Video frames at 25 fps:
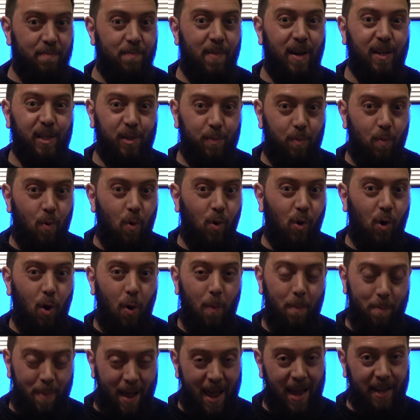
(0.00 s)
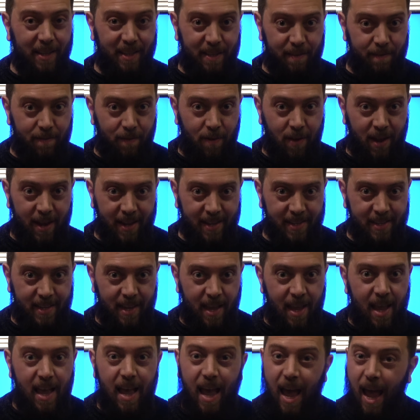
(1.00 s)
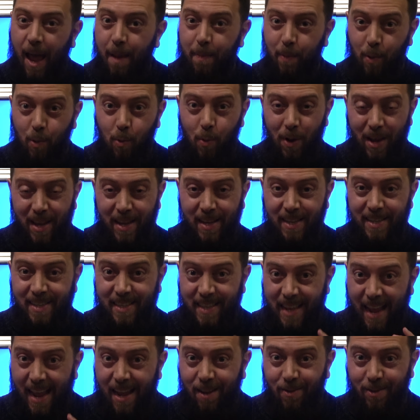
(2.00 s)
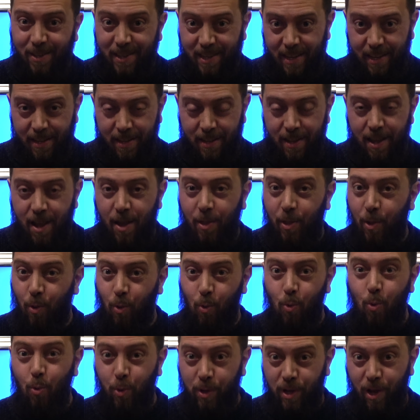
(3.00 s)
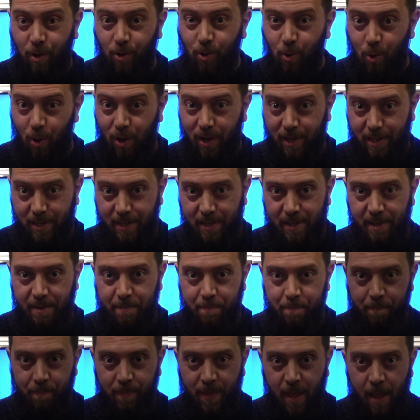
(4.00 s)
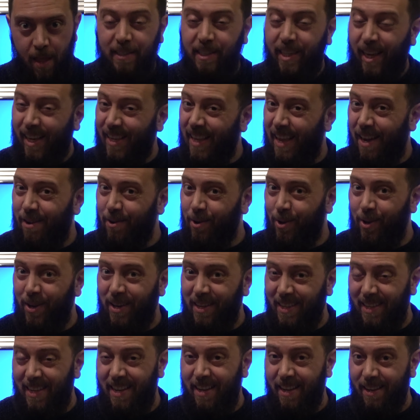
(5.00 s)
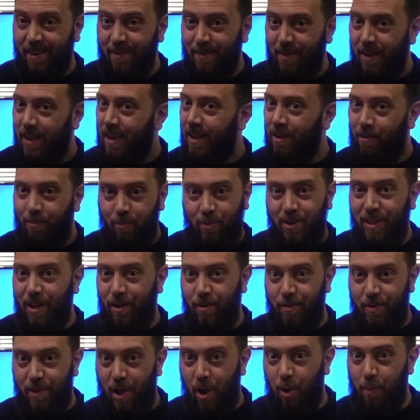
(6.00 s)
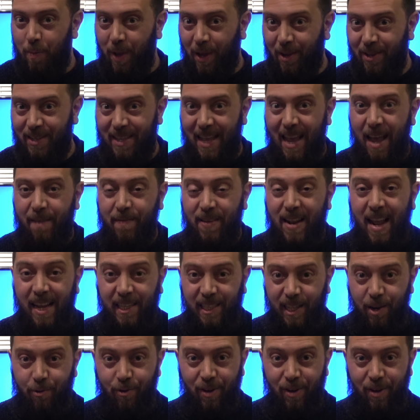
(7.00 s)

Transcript: much more compact device, Apple is touting the audio quality. Just how good is it? We don't know, because they haven't actually